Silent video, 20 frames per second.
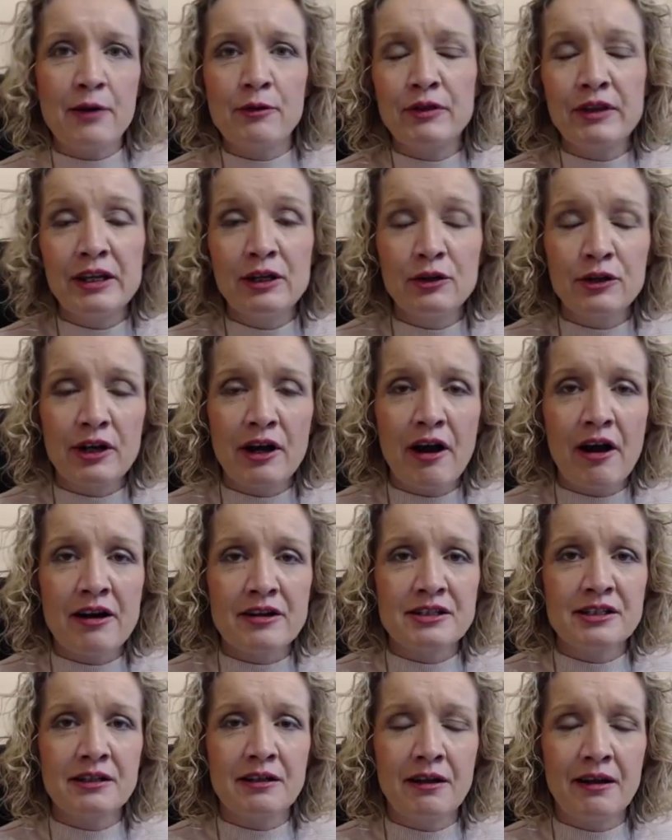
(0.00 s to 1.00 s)
out the other
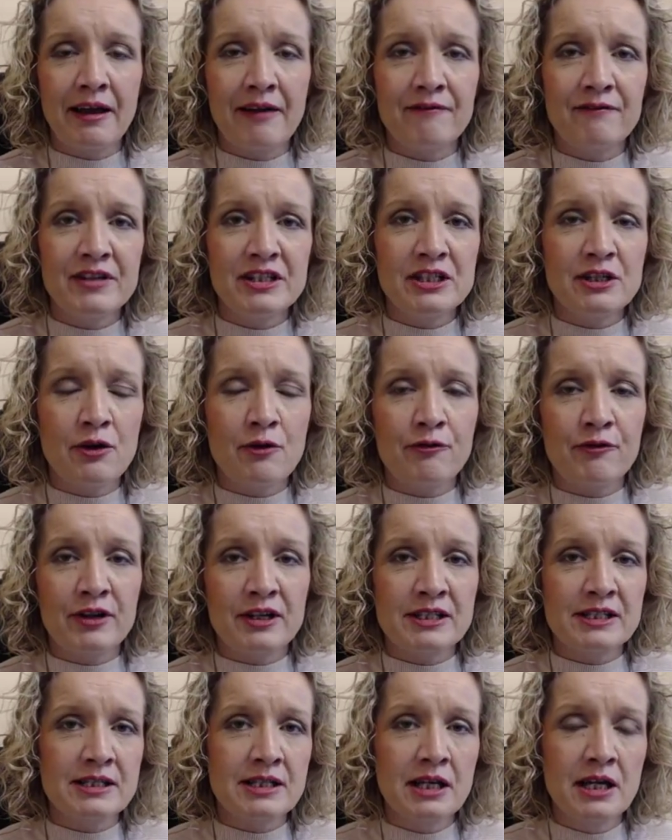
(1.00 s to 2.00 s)
article and video
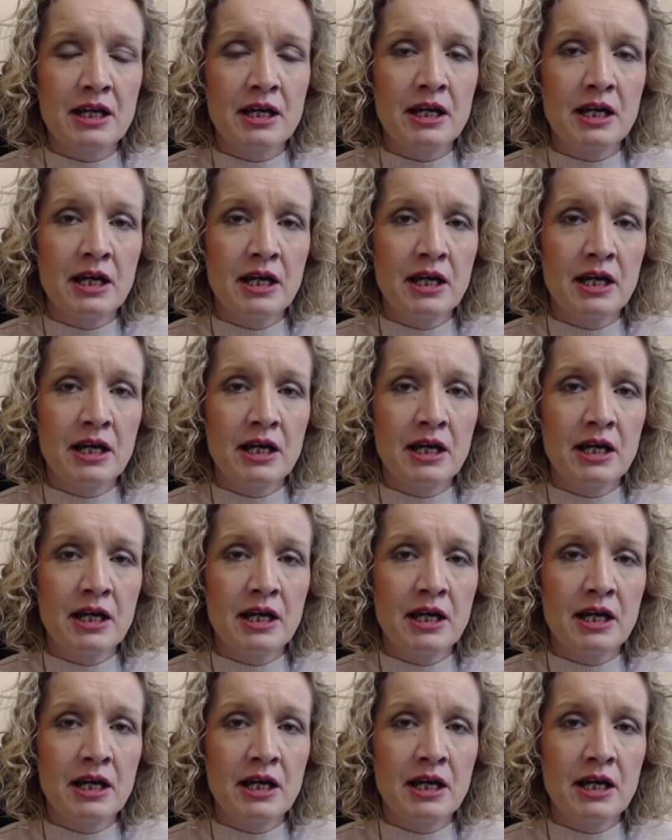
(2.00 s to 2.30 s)
first.